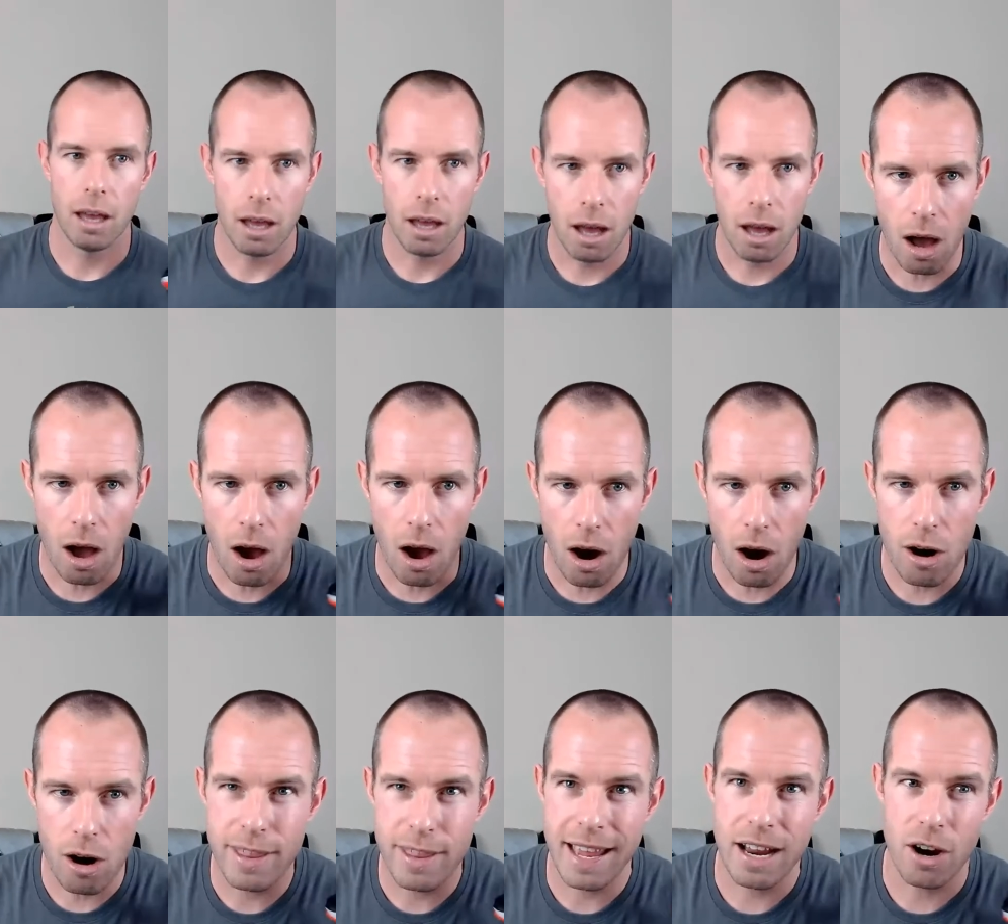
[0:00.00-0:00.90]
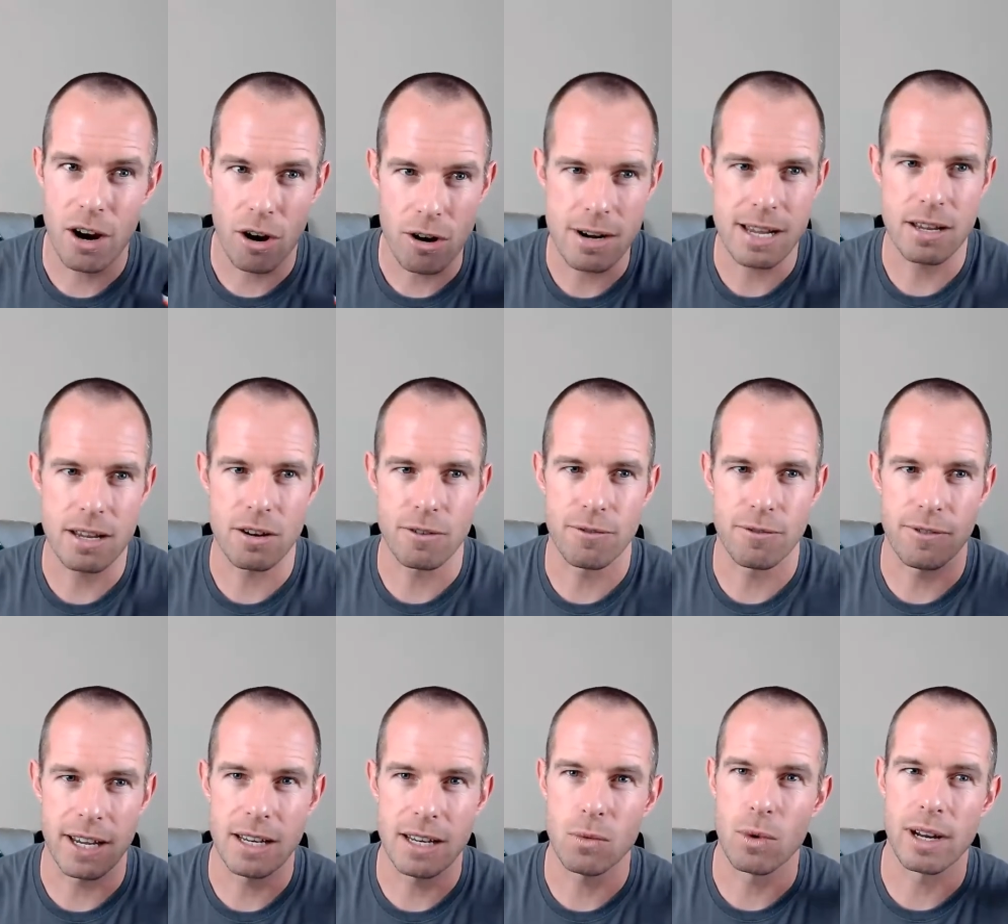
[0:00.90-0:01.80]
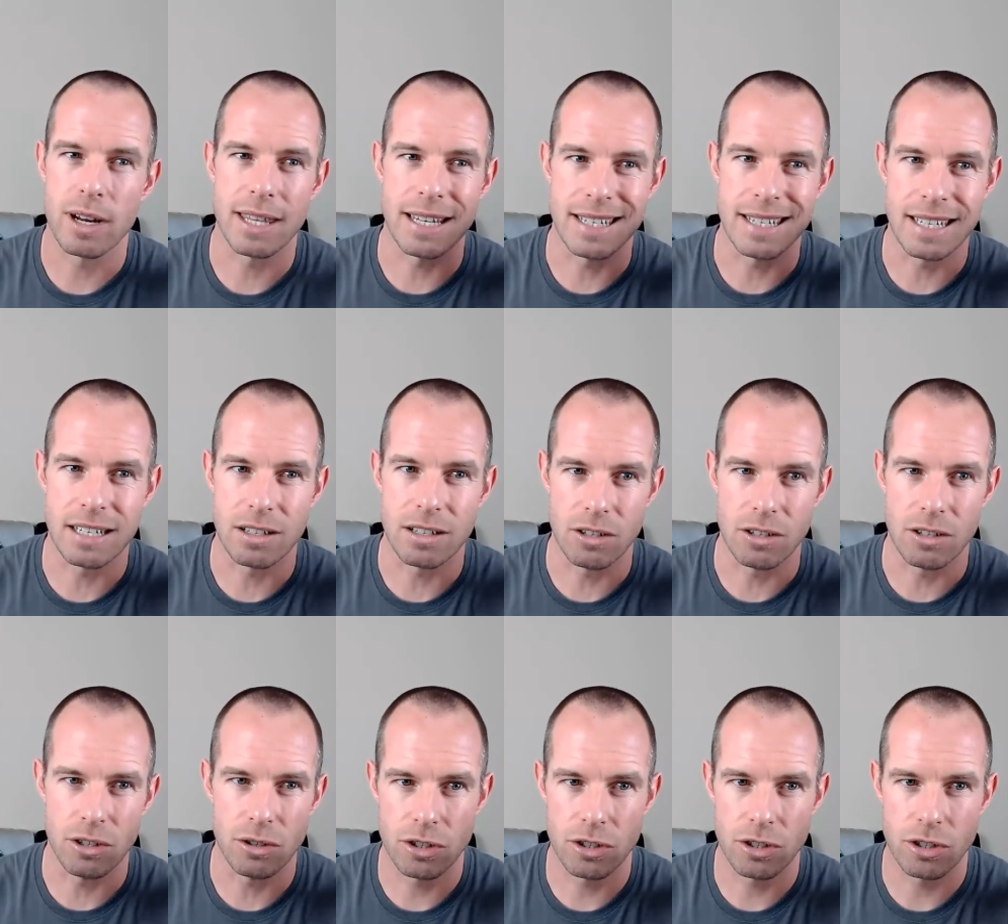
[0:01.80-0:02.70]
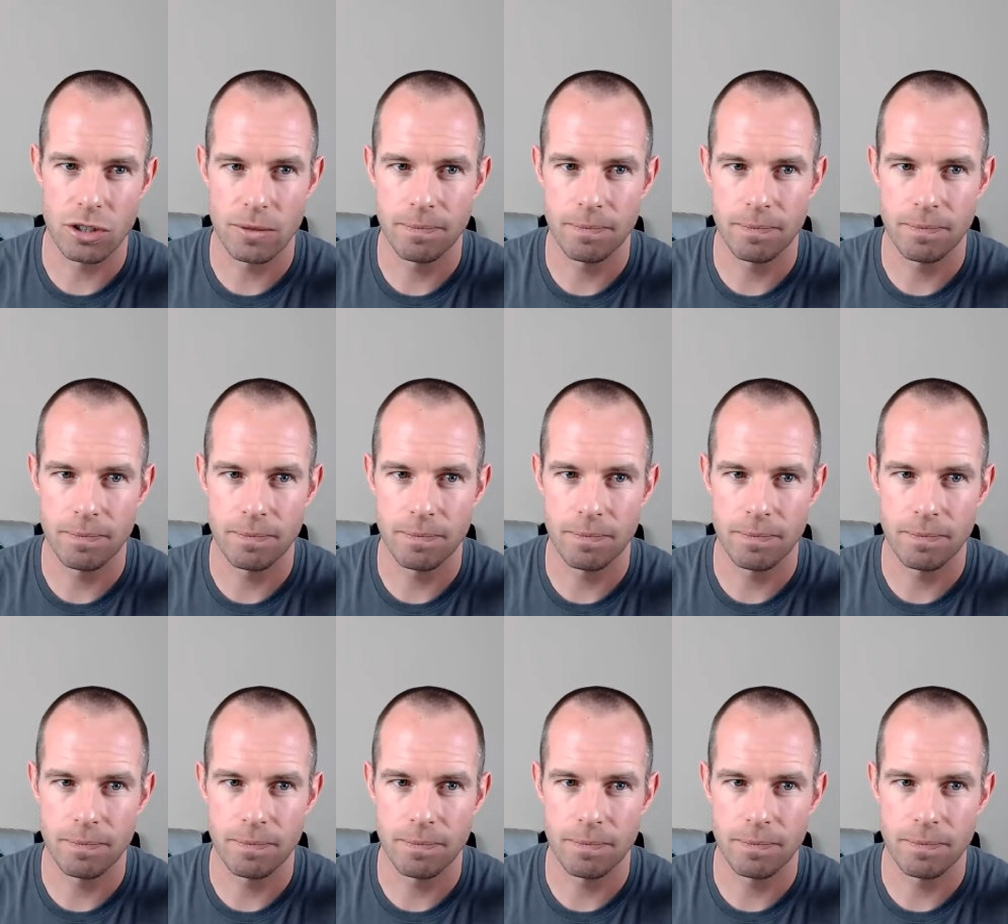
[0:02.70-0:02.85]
are they hurting your feet where they didn't used to?